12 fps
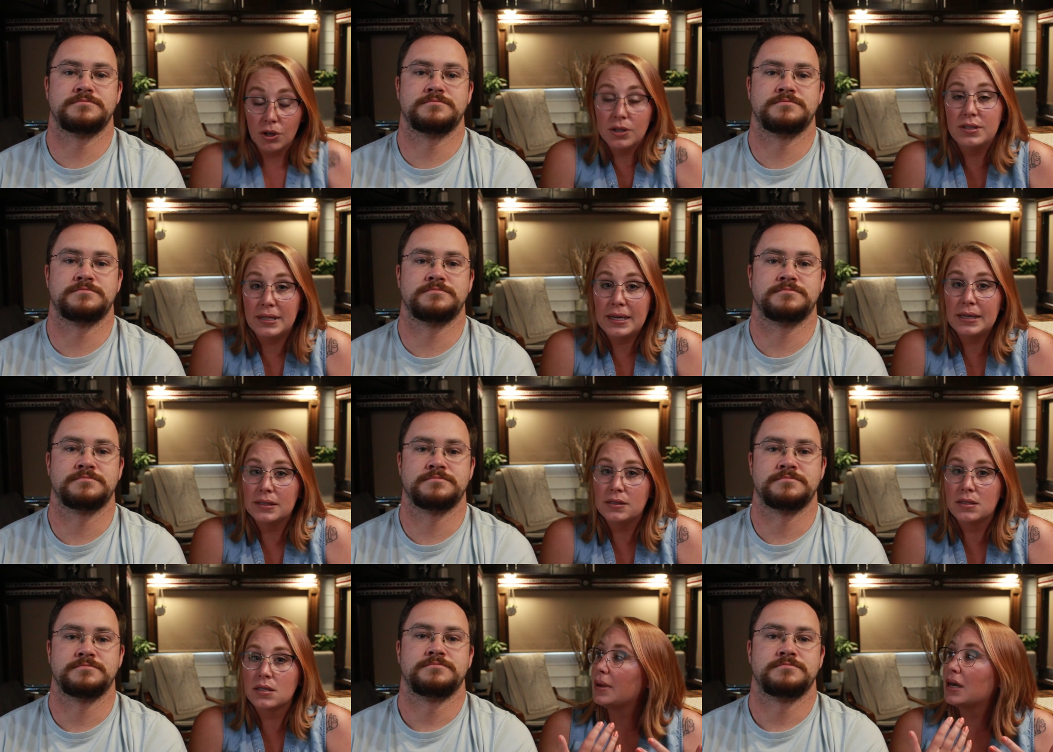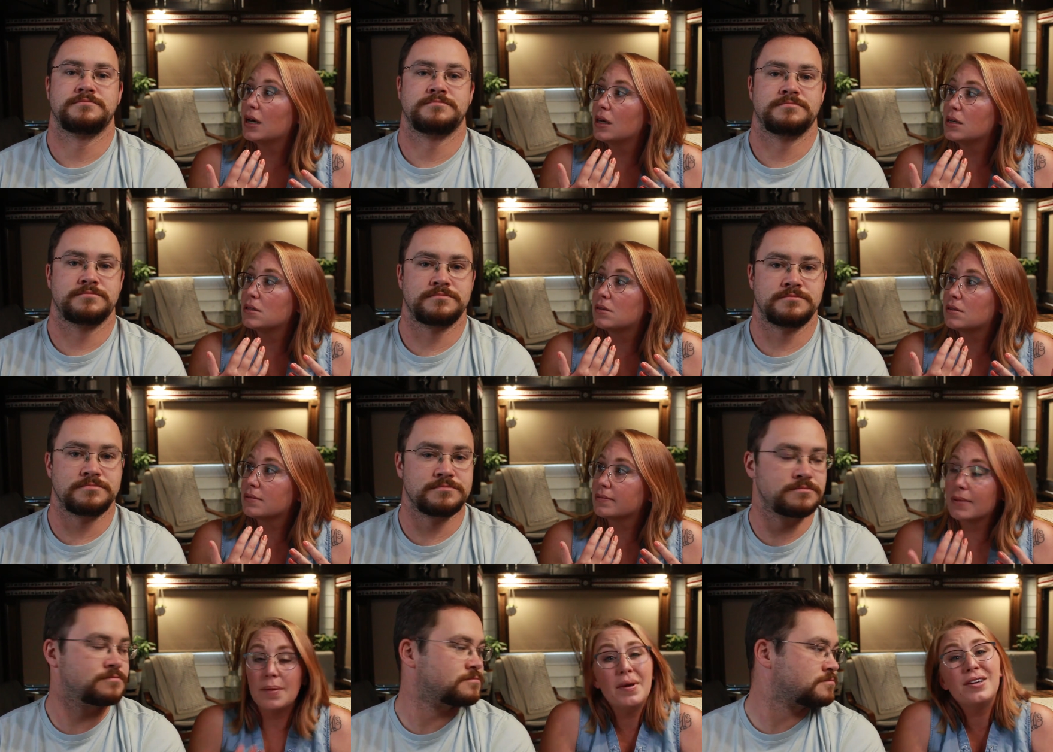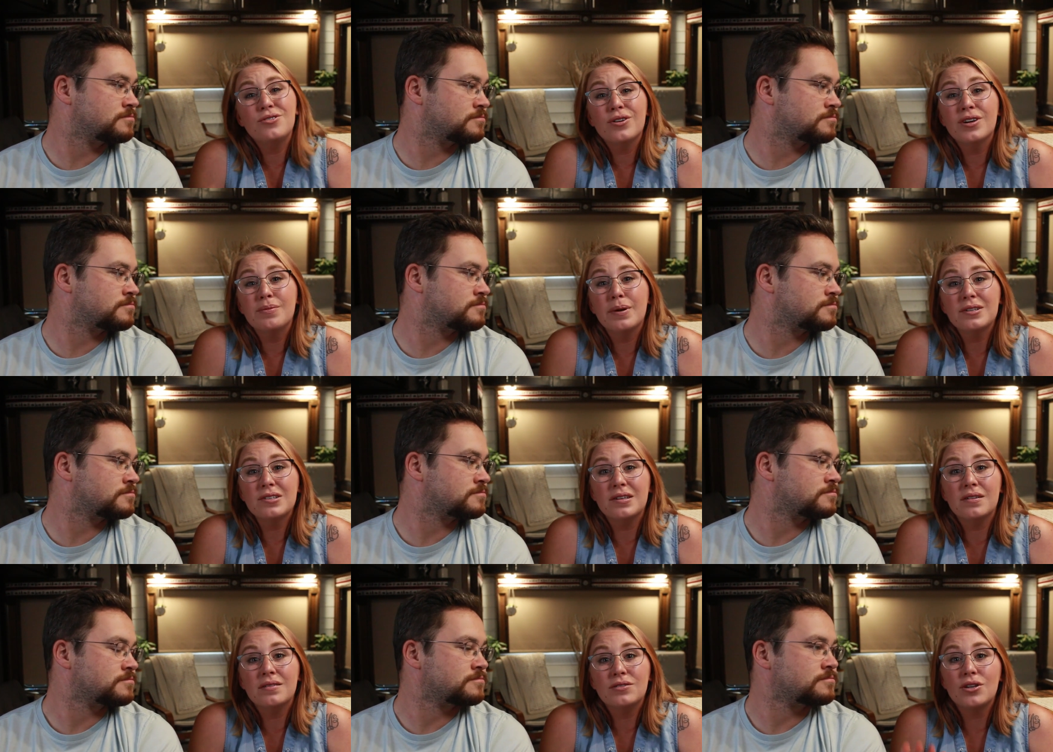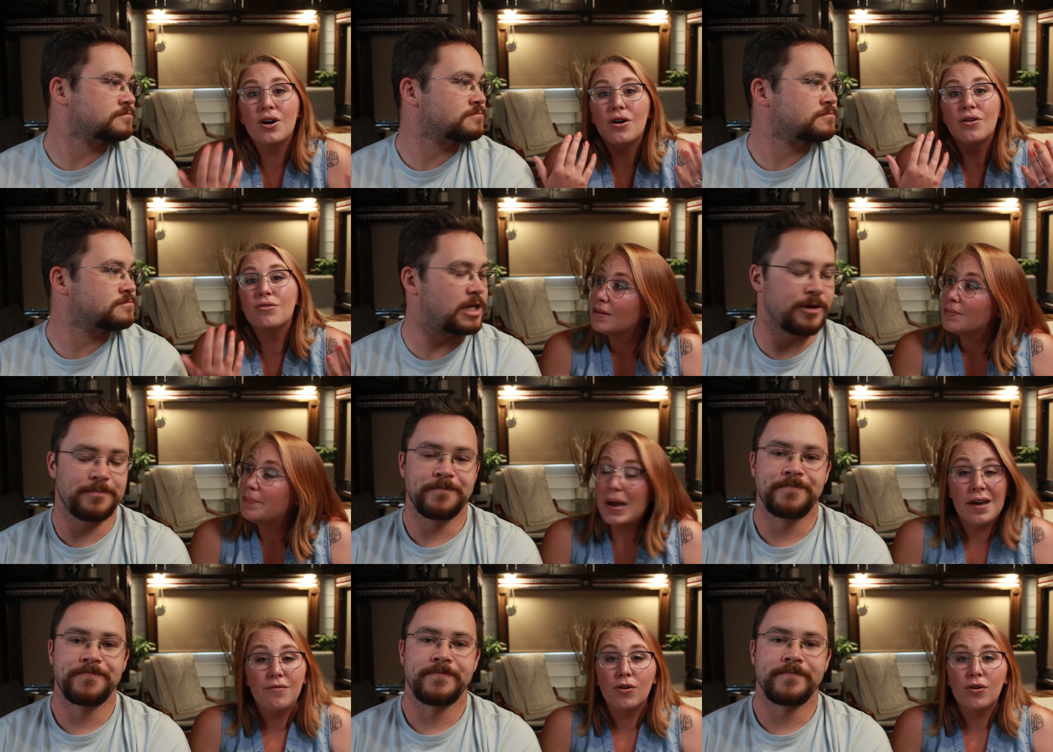Speaker 1: good deeds because it makes you a good person. So yep. pay it